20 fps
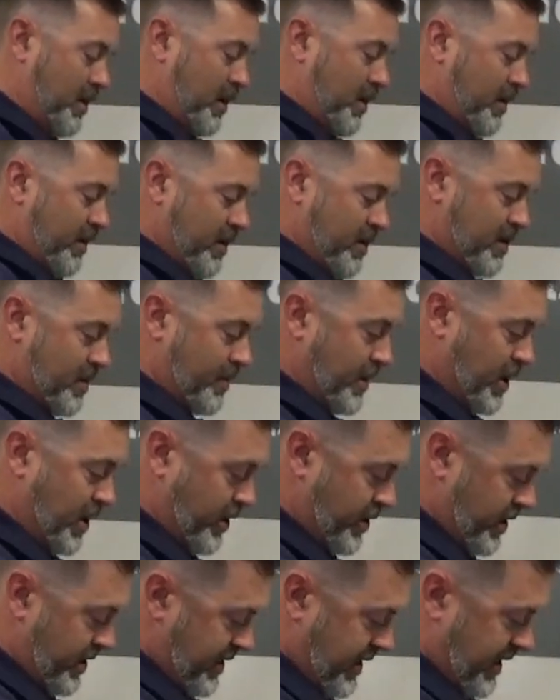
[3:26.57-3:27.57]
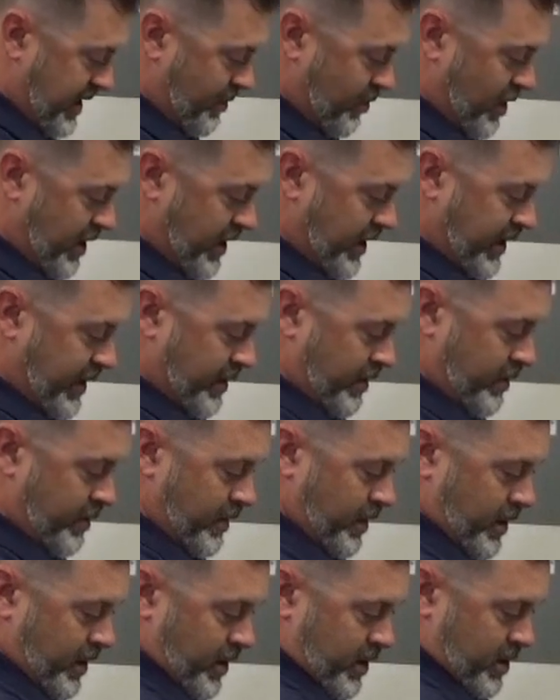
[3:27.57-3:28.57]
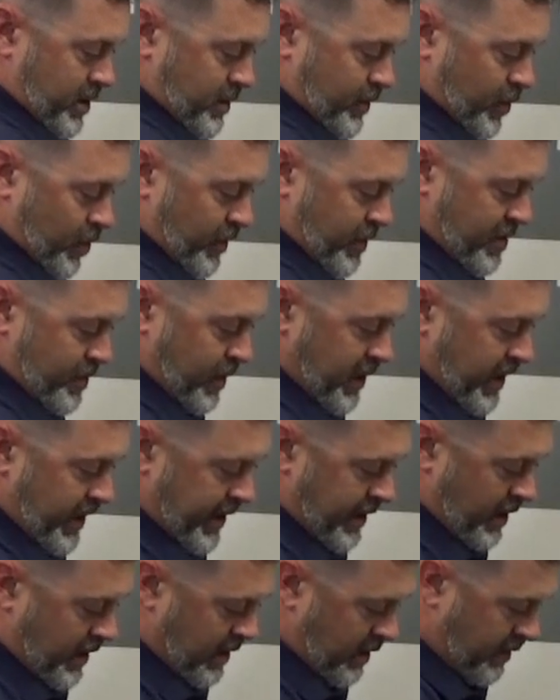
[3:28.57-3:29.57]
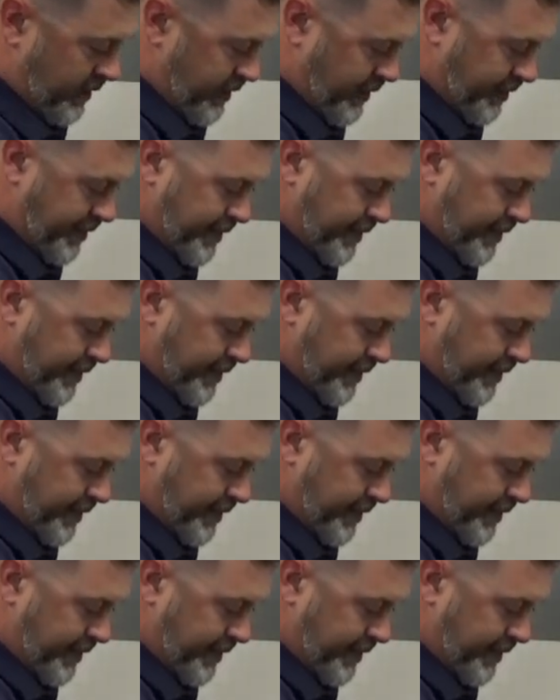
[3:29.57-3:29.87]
This would be a good time right now to pull this plate off.